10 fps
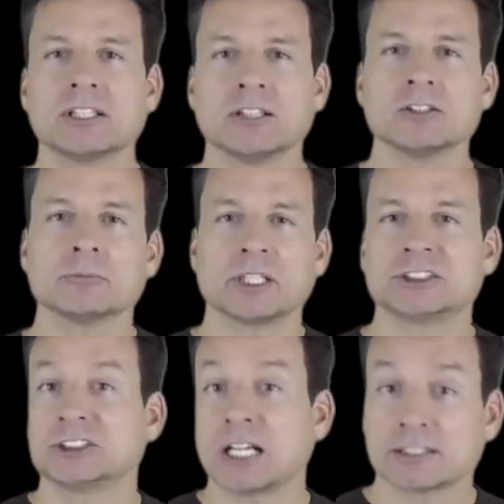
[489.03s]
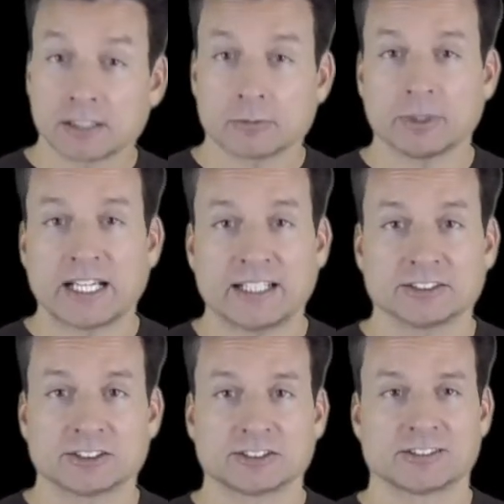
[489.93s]
killed by shotgun
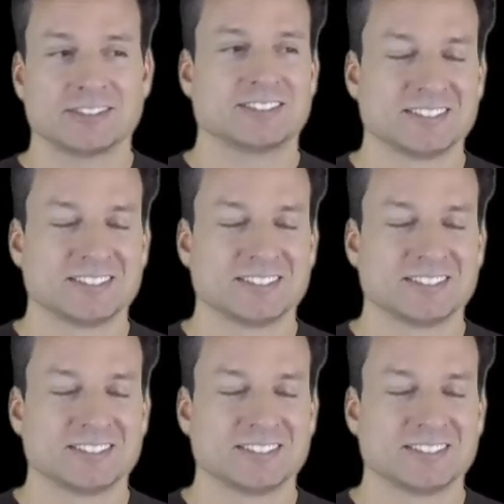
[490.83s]
blasts.